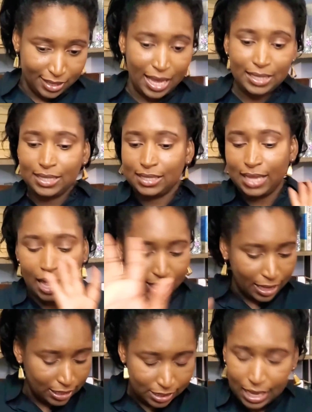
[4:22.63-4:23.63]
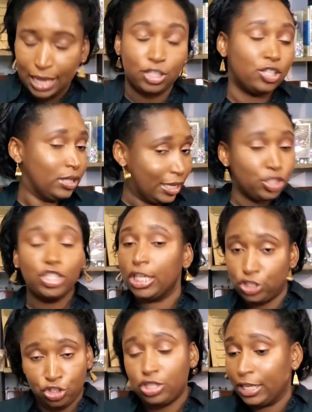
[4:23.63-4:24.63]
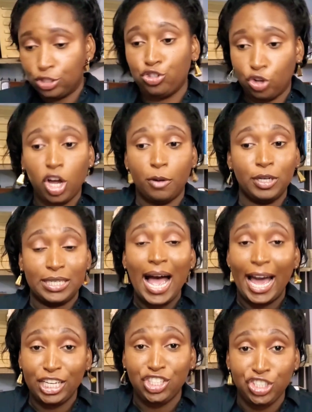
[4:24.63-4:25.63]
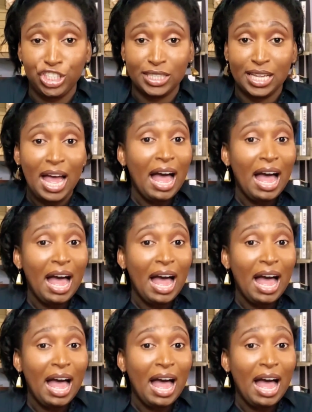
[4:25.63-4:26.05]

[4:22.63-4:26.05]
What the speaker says: Let's talk about hygiene.